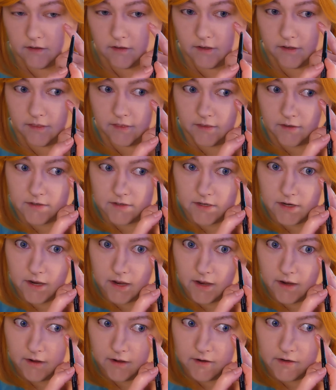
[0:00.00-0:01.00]
like the
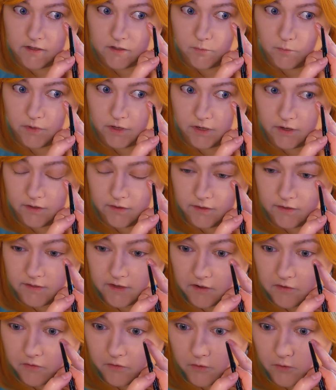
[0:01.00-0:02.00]
tiniest bit in these
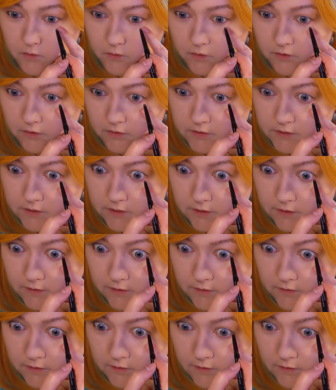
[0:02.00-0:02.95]
outer corners here.